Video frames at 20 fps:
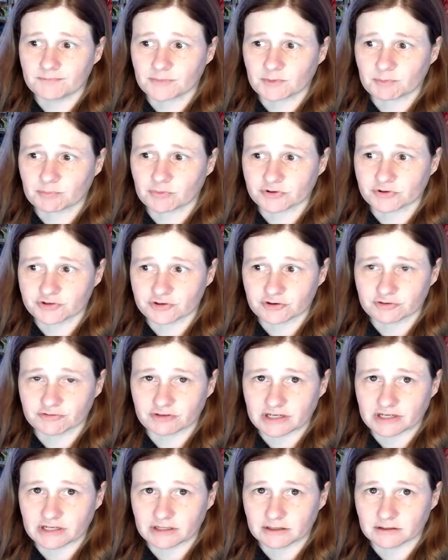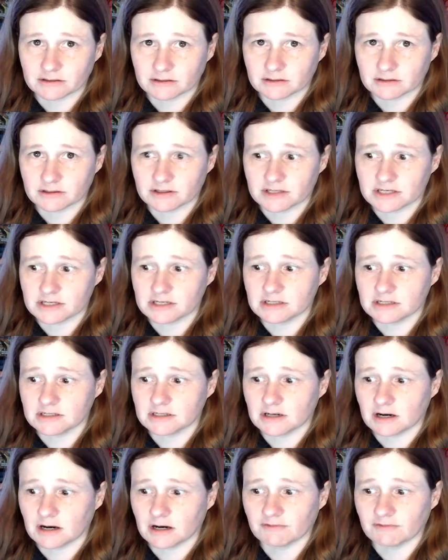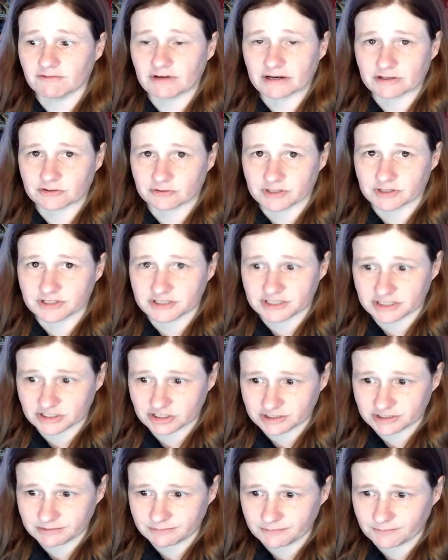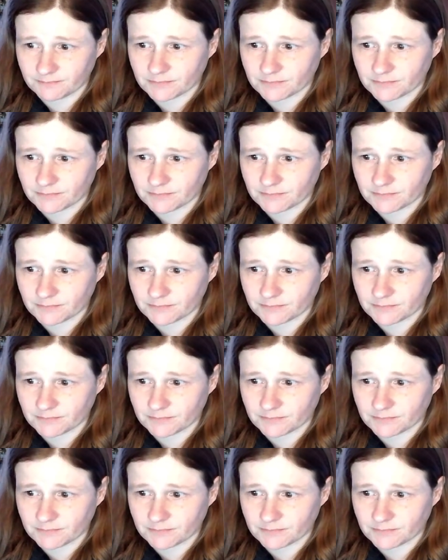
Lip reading: preserving the vector addition.